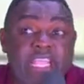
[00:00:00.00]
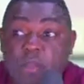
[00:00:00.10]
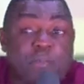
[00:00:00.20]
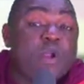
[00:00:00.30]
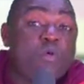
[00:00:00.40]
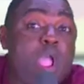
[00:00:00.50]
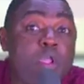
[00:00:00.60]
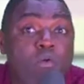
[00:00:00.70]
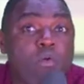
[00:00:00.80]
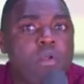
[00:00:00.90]
We
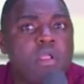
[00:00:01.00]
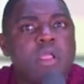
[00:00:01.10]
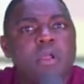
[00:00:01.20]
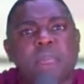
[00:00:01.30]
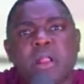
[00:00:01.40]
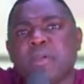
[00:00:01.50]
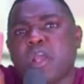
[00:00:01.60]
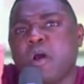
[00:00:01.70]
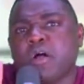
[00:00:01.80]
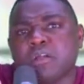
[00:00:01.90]
will come together,
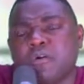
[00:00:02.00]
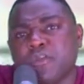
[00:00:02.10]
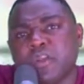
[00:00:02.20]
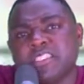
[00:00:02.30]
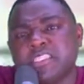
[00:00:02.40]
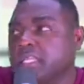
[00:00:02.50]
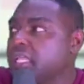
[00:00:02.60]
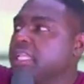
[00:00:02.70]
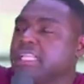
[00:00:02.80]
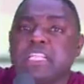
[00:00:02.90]
even though we can
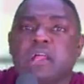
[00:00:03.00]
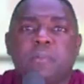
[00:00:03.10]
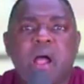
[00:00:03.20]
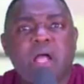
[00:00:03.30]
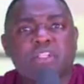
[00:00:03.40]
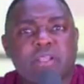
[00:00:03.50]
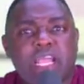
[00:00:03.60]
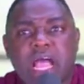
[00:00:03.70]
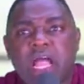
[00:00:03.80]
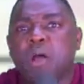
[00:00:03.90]
say
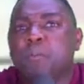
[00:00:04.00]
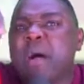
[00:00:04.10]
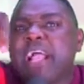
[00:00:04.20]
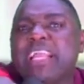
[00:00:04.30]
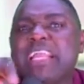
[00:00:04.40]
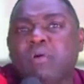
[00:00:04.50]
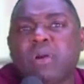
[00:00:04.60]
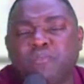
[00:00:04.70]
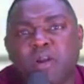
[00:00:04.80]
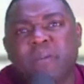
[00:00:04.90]
but because
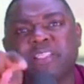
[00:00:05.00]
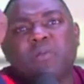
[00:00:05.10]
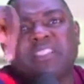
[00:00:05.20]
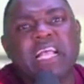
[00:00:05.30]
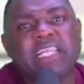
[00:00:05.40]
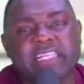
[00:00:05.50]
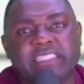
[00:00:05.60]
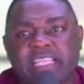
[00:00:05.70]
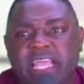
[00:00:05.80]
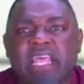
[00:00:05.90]
of unity,
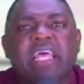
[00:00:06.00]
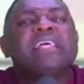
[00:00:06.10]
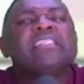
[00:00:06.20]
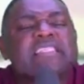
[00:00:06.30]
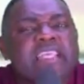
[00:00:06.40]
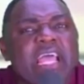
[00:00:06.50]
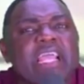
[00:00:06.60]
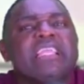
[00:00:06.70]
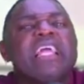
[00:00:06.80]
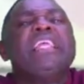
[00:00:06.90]
Yenya eba together.
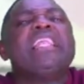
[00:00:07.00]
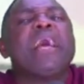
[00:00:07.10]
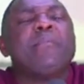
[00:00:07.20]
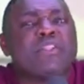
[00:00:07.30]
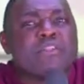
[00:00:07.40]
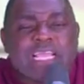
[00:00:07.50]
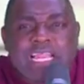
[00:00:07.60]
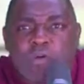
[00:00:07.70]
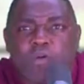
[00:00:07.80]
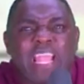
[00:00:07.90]
By any hour for the
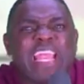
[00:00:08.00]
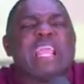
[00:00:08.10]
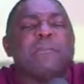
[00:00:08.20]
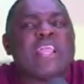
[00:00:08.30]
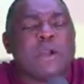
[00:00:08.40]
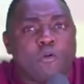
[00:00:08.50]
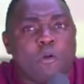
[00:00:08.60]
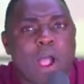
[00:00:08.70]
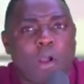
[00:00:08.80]
person what say